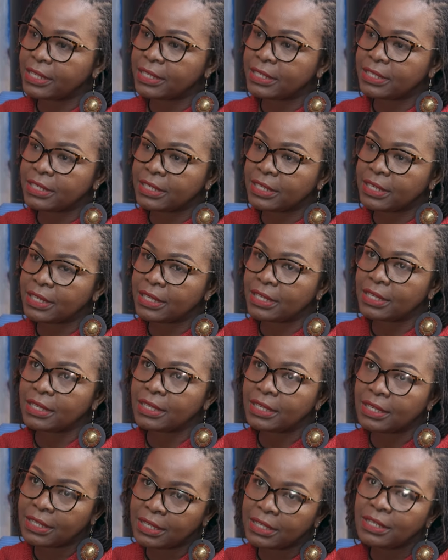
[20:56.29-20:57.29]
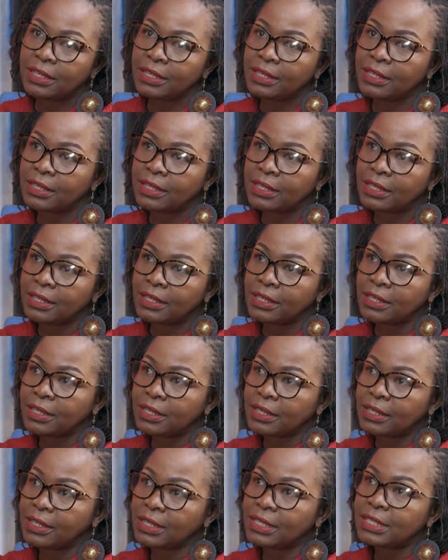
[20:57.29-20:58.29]
It's a uh,
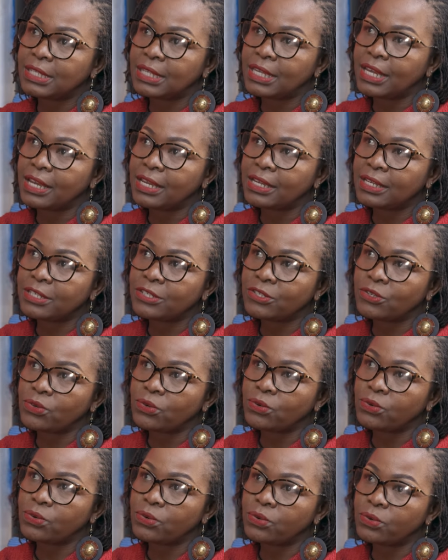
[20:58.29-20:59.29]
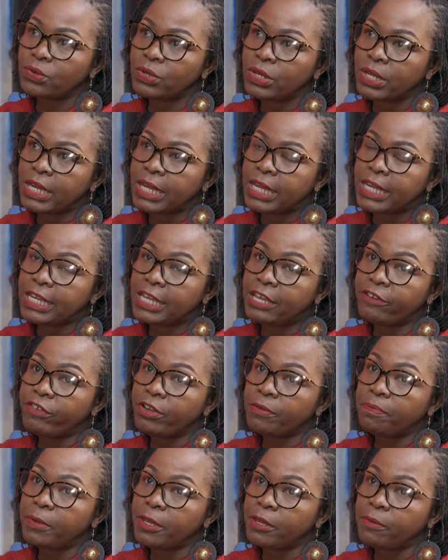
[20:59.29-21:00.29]
it's there. So
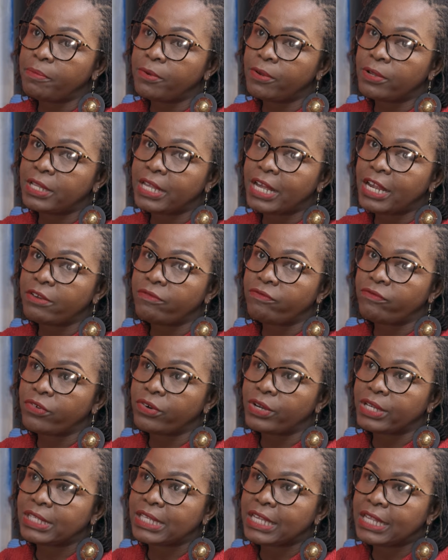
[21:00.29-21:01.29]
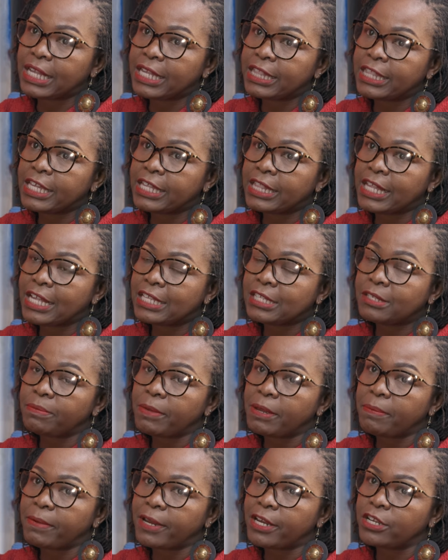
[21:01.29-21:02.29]
giving people that voice, and I think
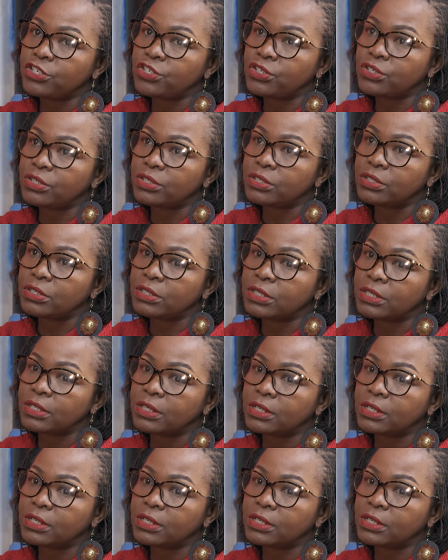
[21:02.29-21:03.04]
that's my passion.